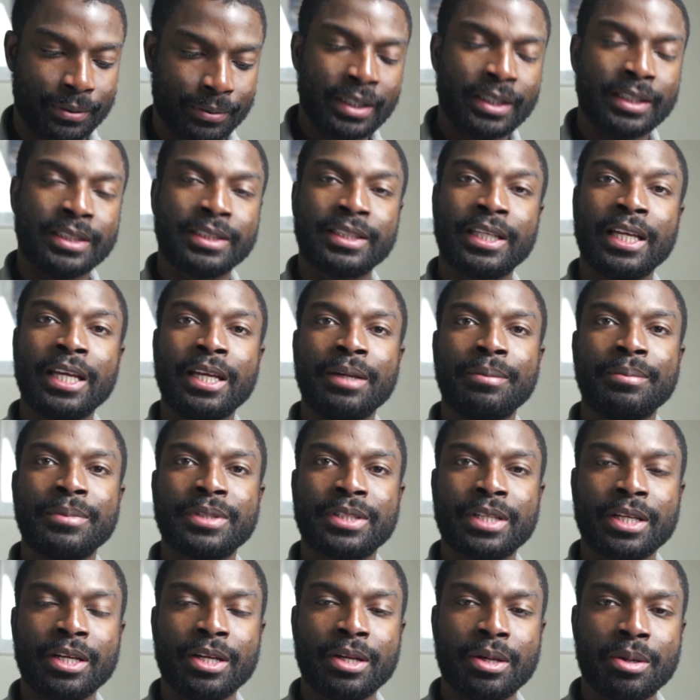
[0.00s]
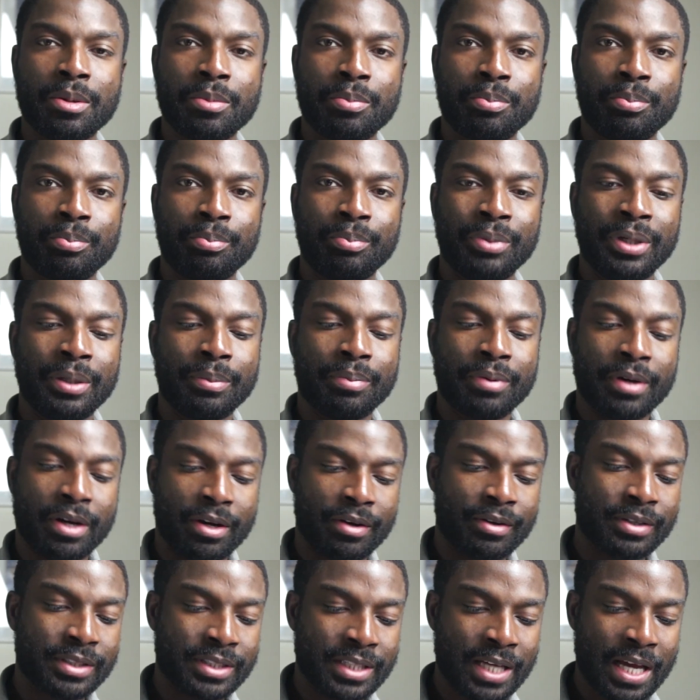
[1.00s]
The scheme is going to be
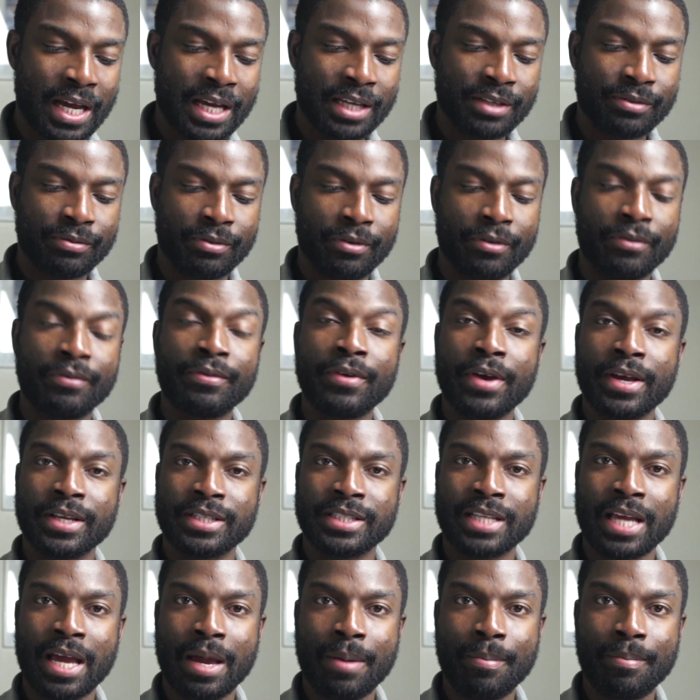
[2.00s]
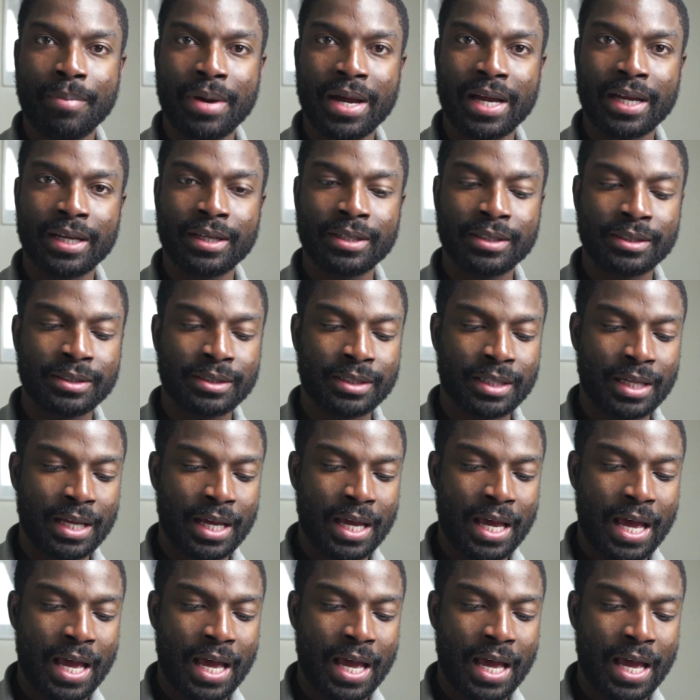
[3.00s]
prioritized for first-time buyers